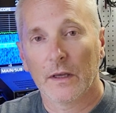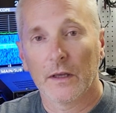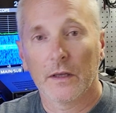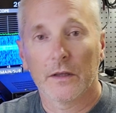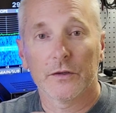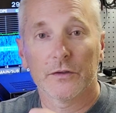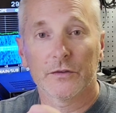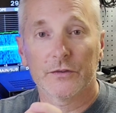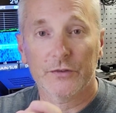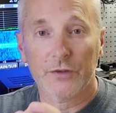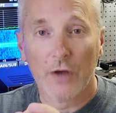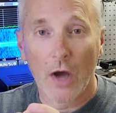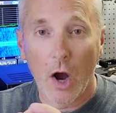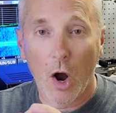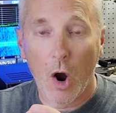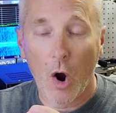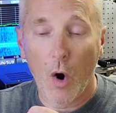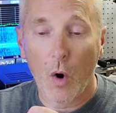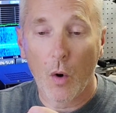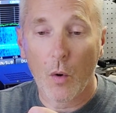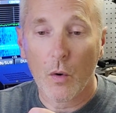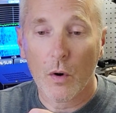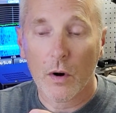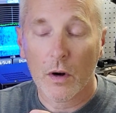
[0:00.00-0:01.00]

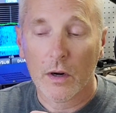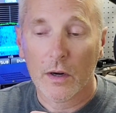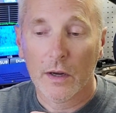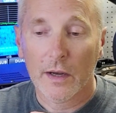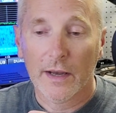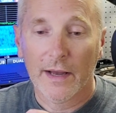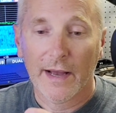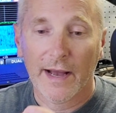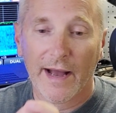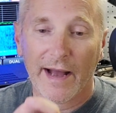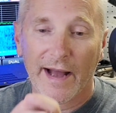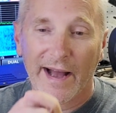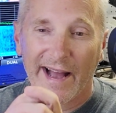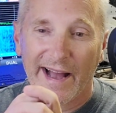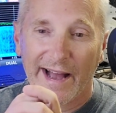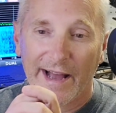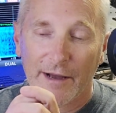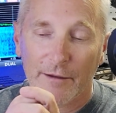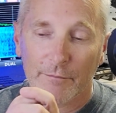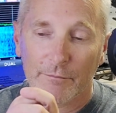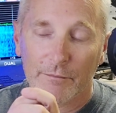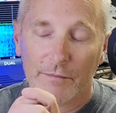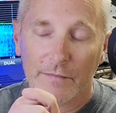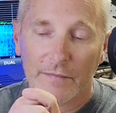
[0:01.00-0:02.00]
So
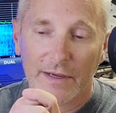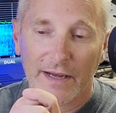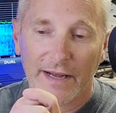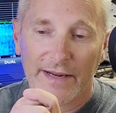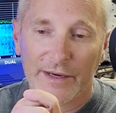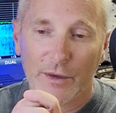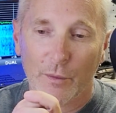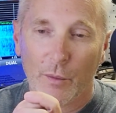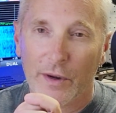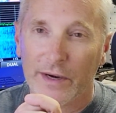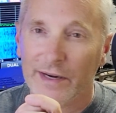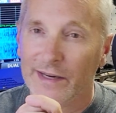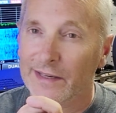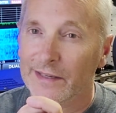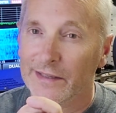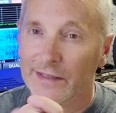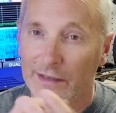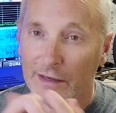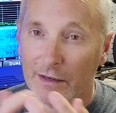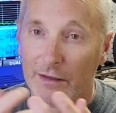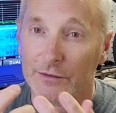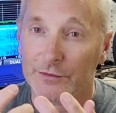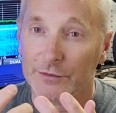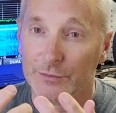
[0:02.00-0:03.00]
I didn't want
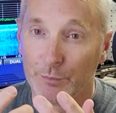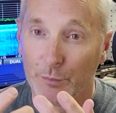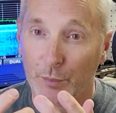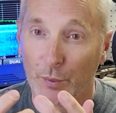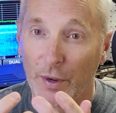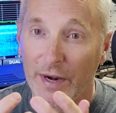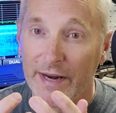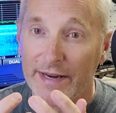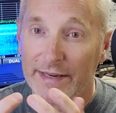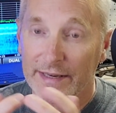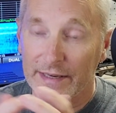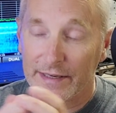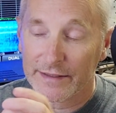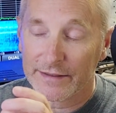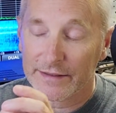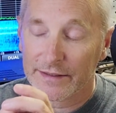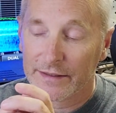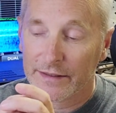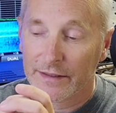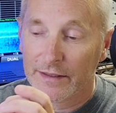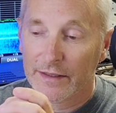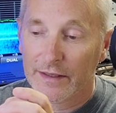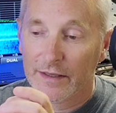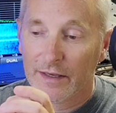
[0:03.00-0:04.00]
to, break it.
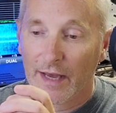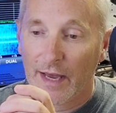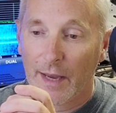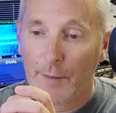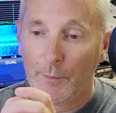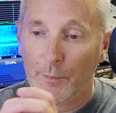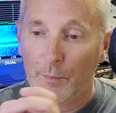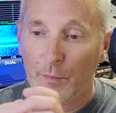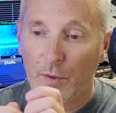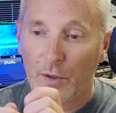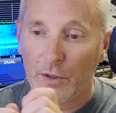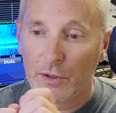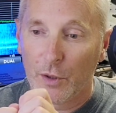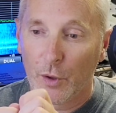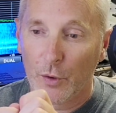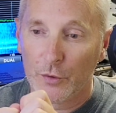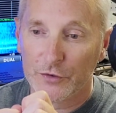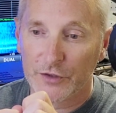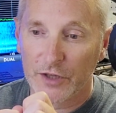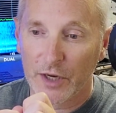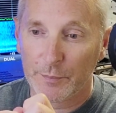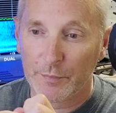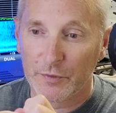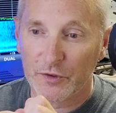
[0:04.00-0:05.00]
I
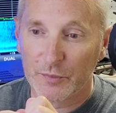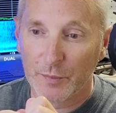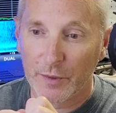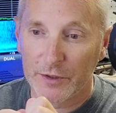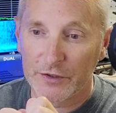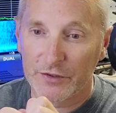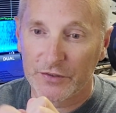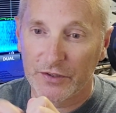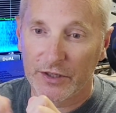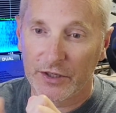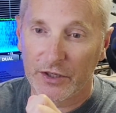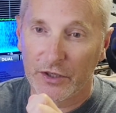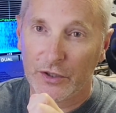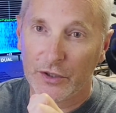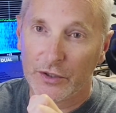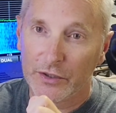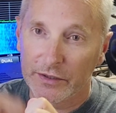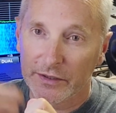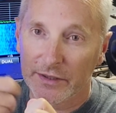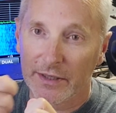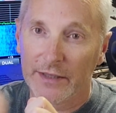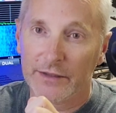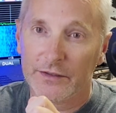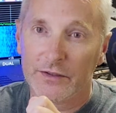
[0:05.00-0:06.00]
closed it up as much as I could,
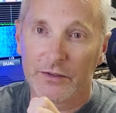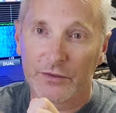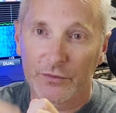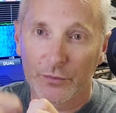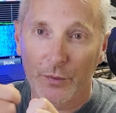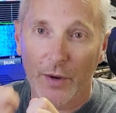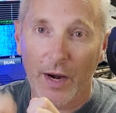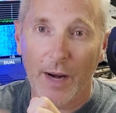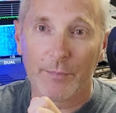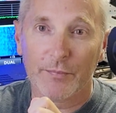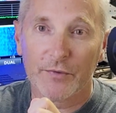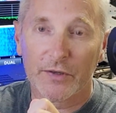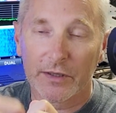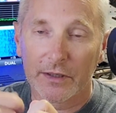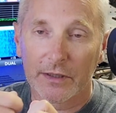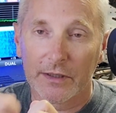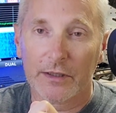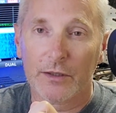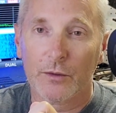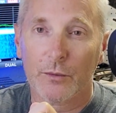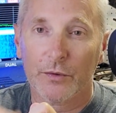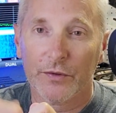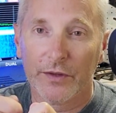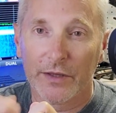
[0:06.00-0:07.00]
and I just wrapped it a
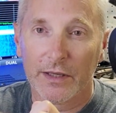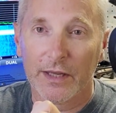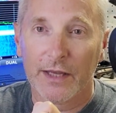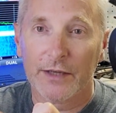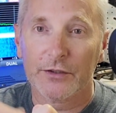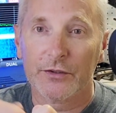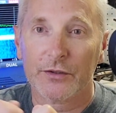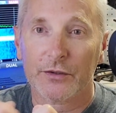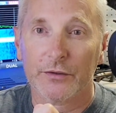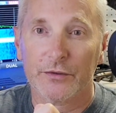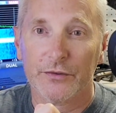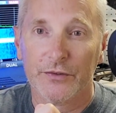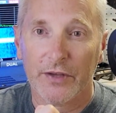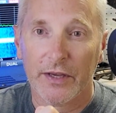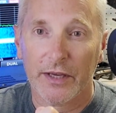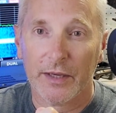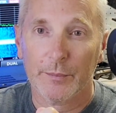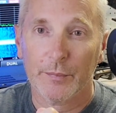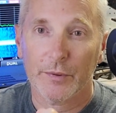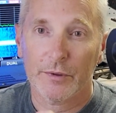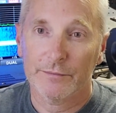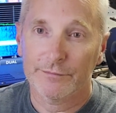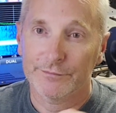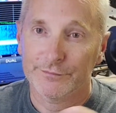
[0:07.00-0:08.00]
little with electrical
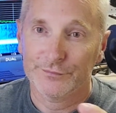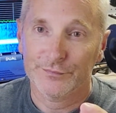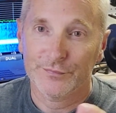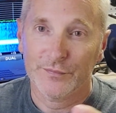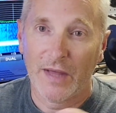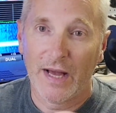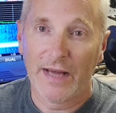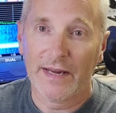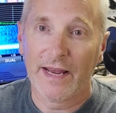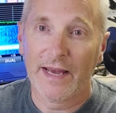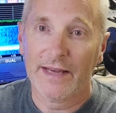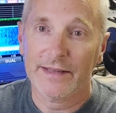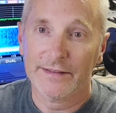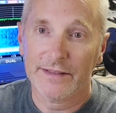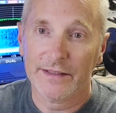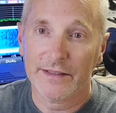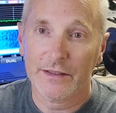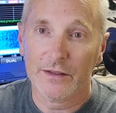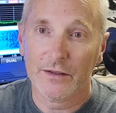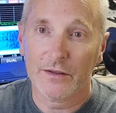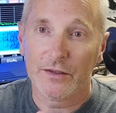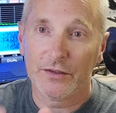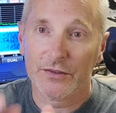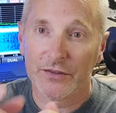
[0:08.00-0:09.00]
tape. Not
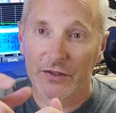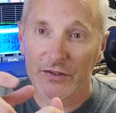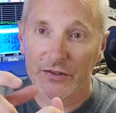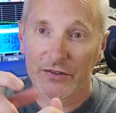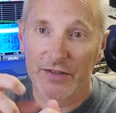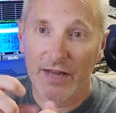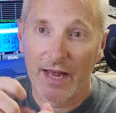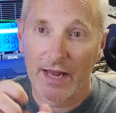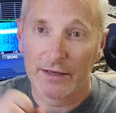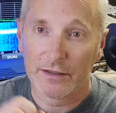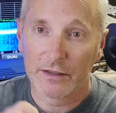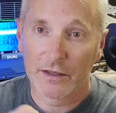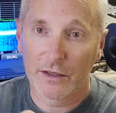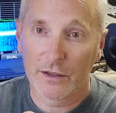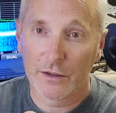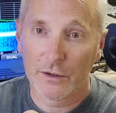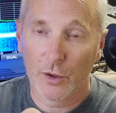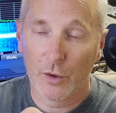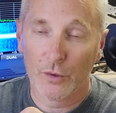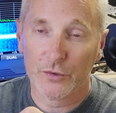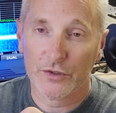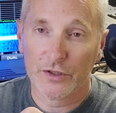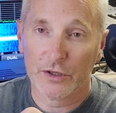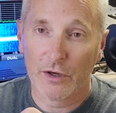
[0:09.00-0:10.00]
ideal because it's not
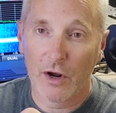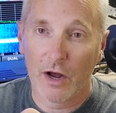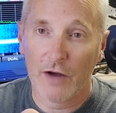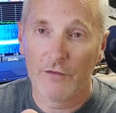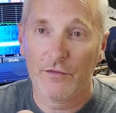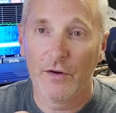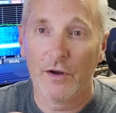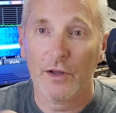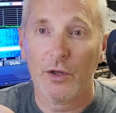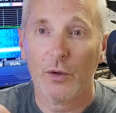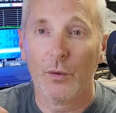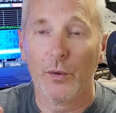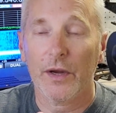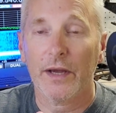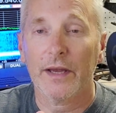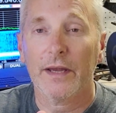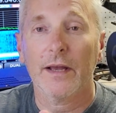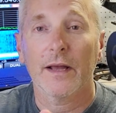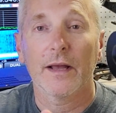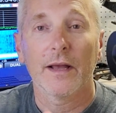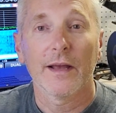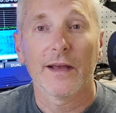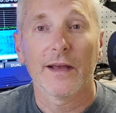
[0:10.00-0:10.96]
closing off all the way.